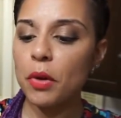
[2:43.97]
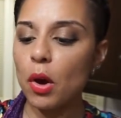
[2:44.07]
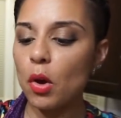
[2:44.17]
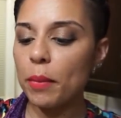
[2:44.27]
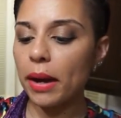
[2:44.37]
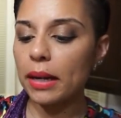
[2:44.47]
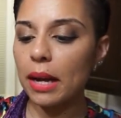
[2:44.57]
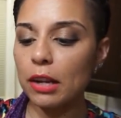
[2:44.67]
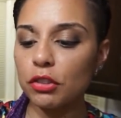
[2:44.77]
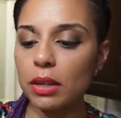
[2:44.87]
Oh my
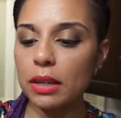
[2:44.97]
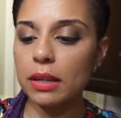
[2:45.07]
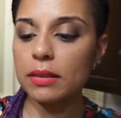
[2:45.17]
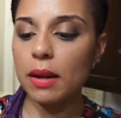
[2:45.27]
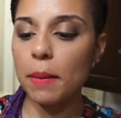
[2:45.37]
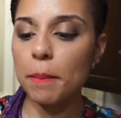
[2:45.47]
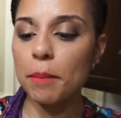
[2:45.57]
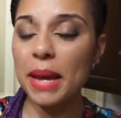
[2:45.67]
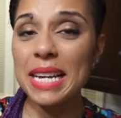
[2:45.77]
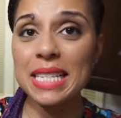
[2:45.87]
gosh, it is
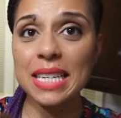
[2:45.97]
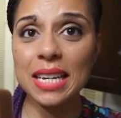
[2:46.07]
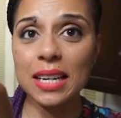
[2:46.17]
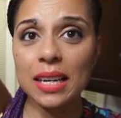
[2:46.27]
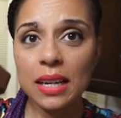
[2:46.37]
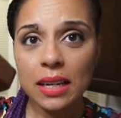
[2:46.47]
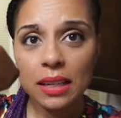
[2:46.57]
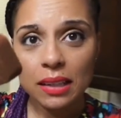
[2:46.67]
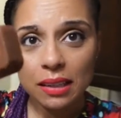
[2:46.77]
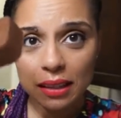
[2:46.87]
amazing.
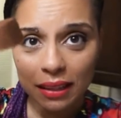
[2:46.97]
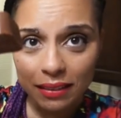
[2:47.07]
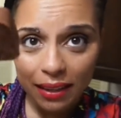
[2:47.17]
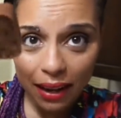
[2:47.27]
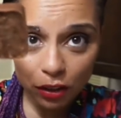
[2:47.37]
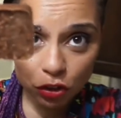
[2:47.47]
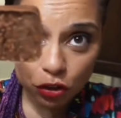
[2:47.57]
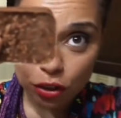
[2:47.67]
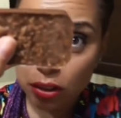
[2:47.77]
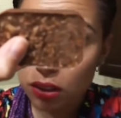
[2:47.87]
Look at that
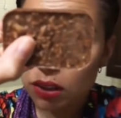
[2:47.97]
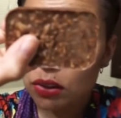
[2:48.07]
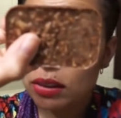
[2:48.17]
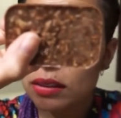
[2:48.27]
texture.